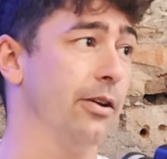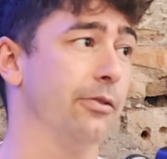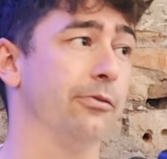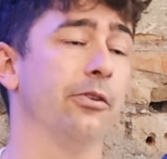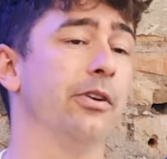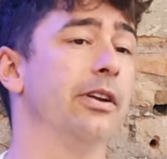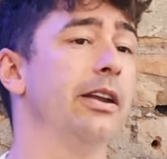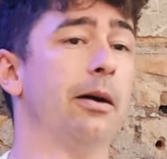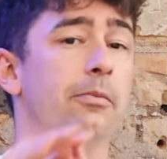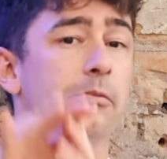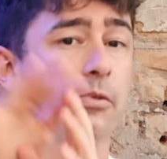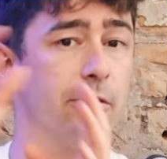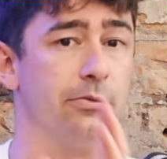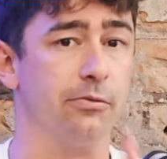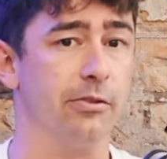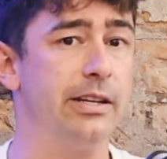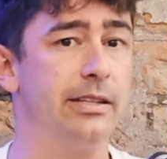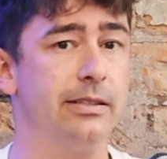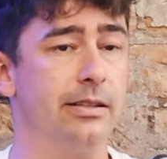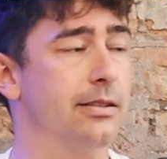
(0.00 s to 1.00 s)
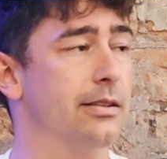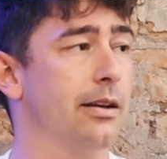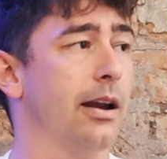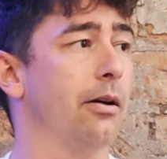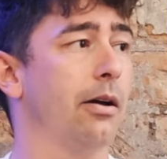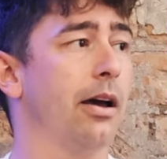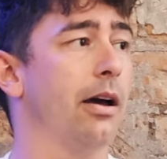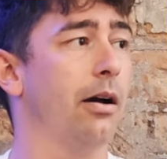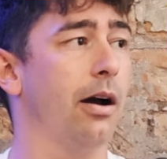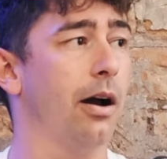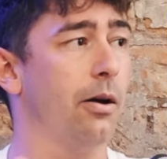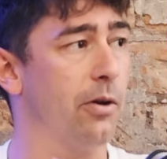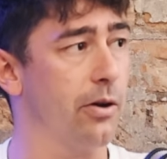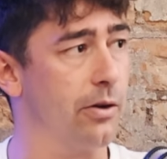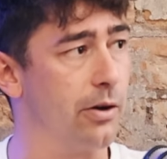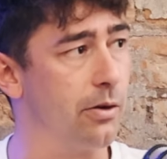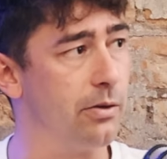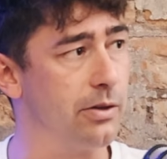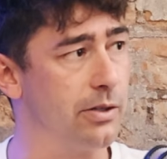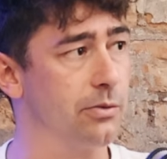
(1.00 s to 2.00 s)
For a number of reasons, and I
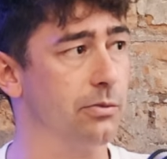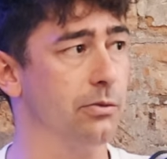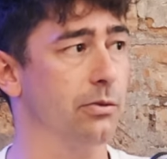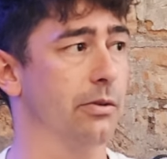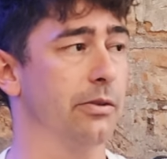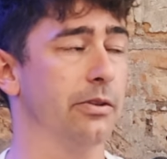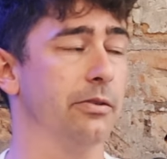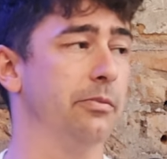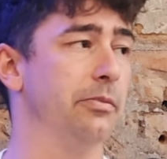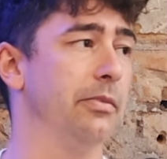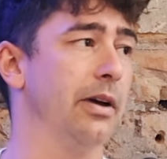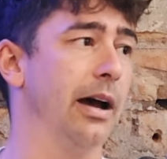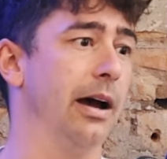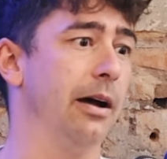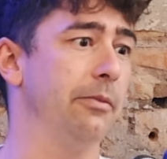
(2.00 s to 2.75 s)
won't go into all of them.